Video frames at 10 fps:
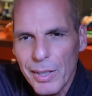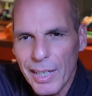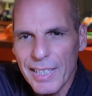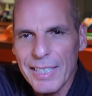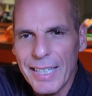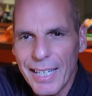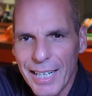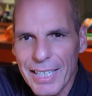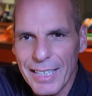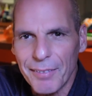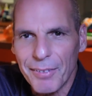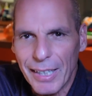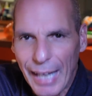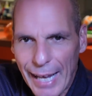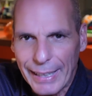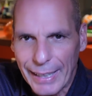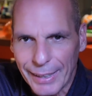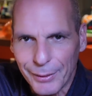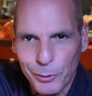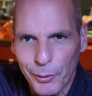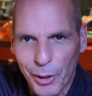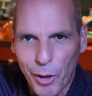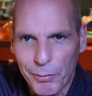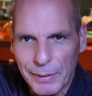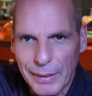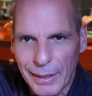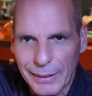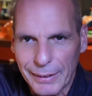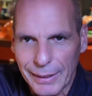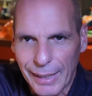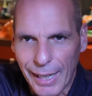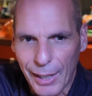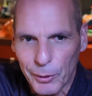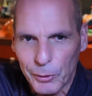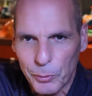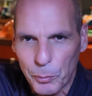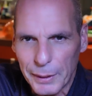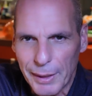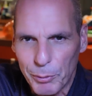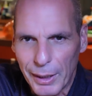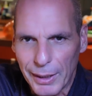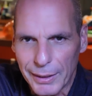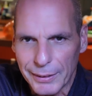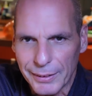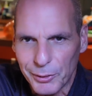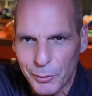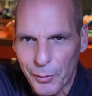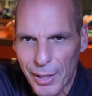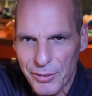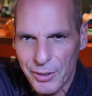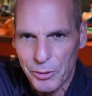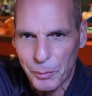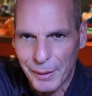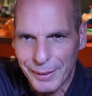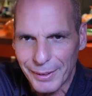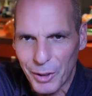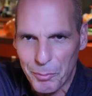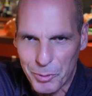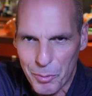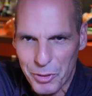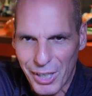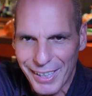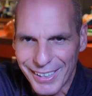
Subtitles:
Is there a silver lining to the COVID-19 cloud? What have we learned in 2020, Noam Chomsky?